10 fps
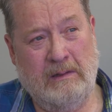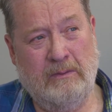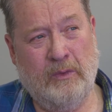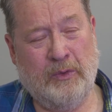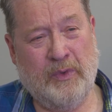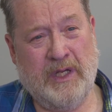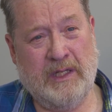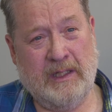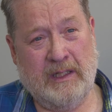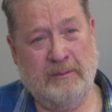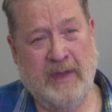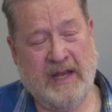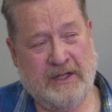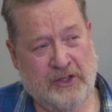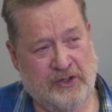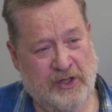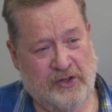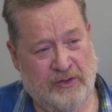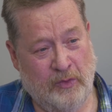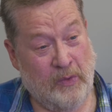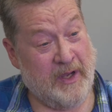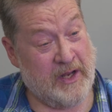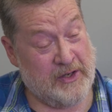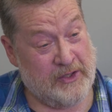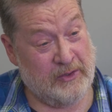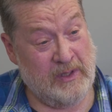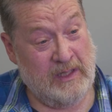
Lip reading: when we made a decision, what are we going to do?